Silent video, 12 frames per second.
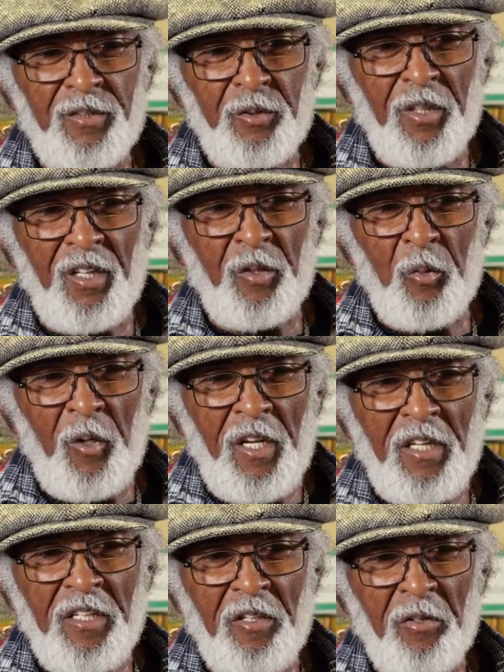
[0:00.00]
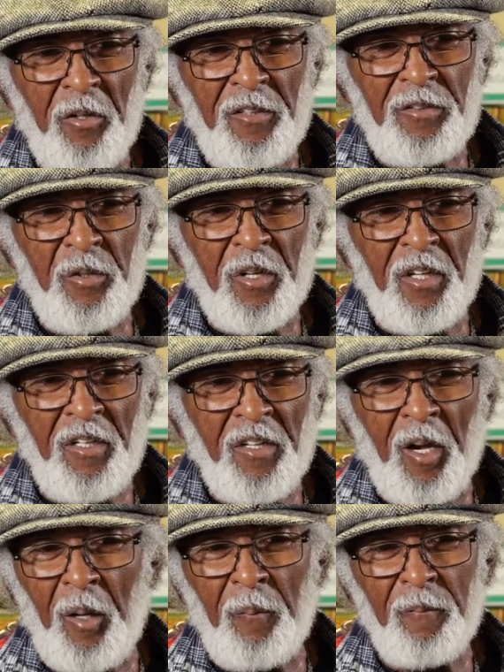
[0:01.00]
you get to reading into it, you can
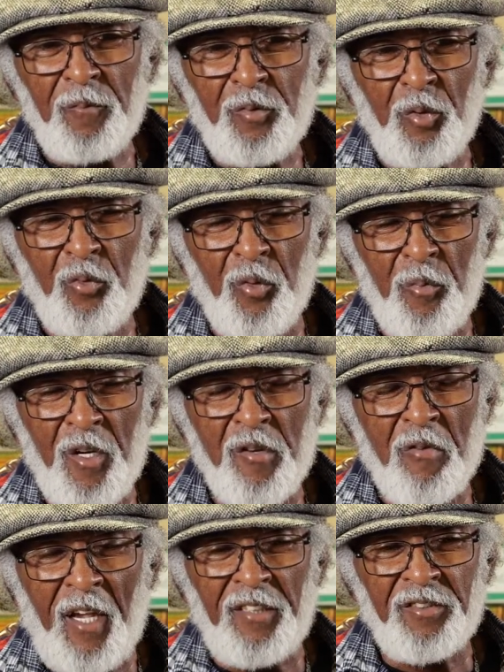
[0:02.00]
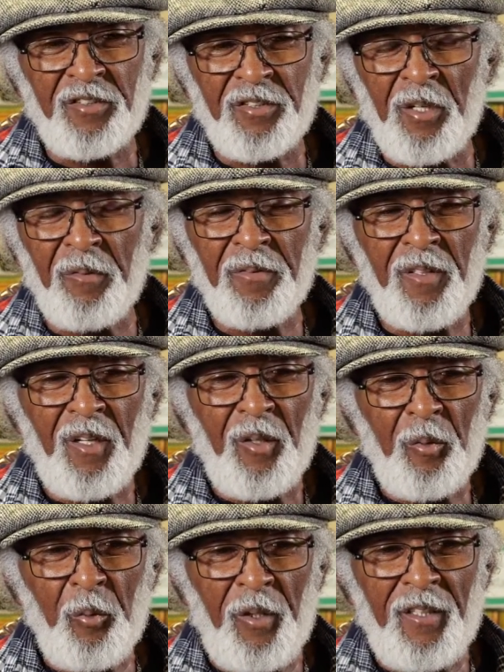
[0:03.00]
come to familiarize yourself
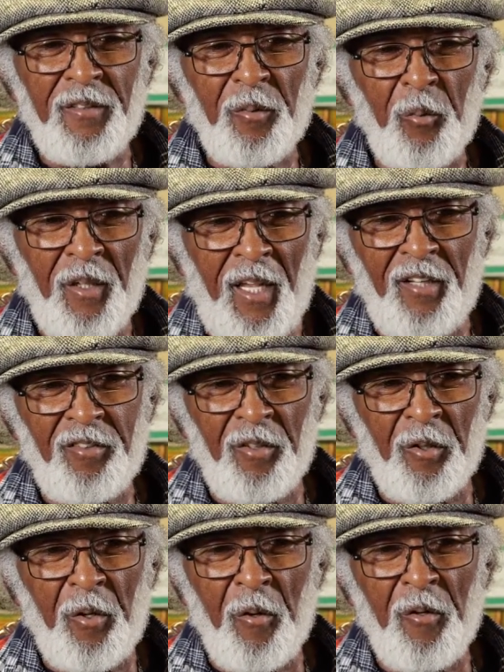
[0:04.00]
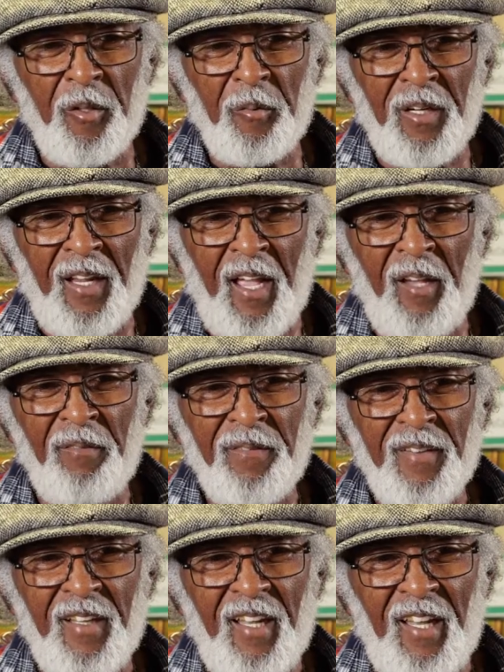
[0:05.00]
with what actually occurred in my life,
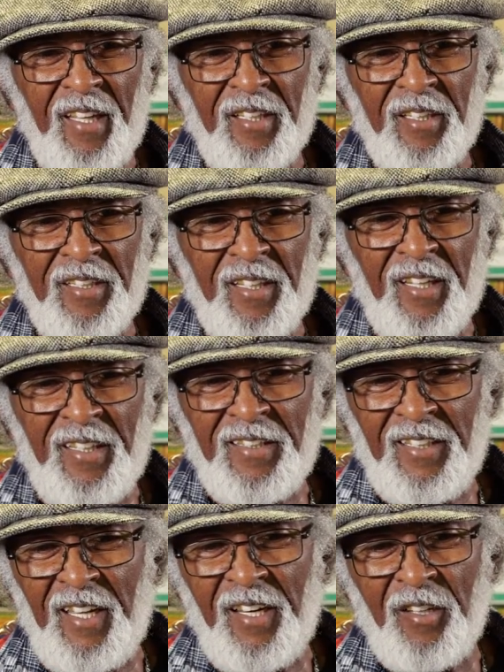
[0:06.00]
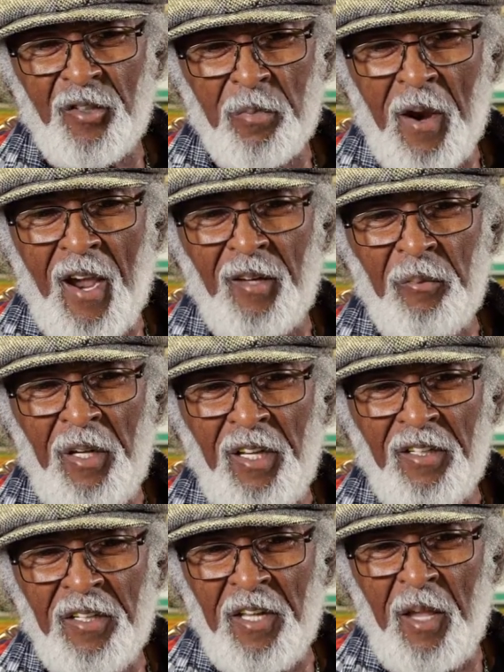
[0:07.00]
and it inspired me
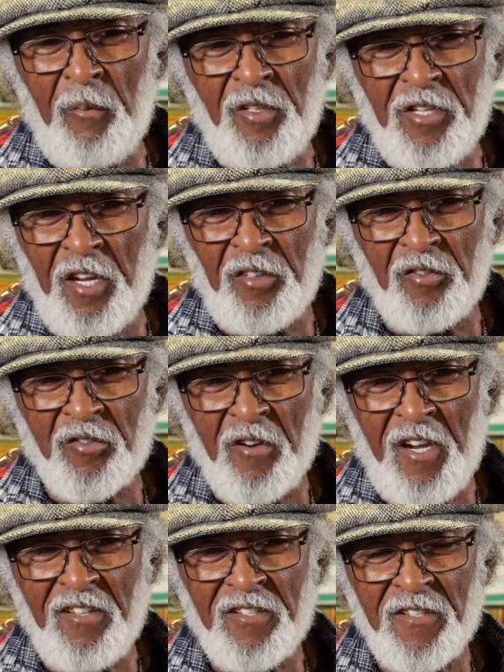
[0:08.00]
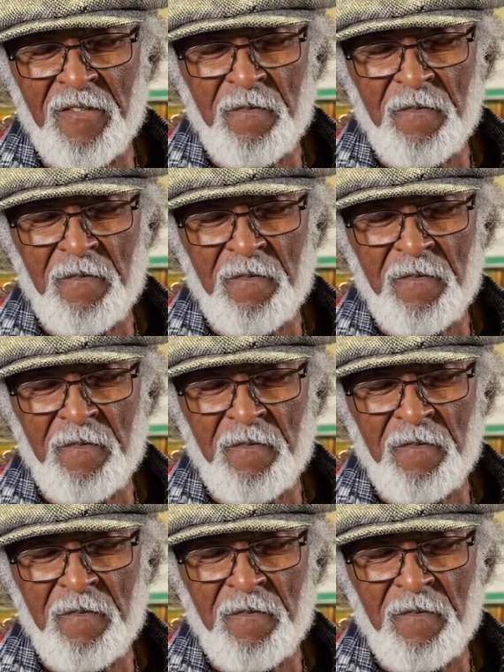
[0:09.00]
to name it Chicken Scratch.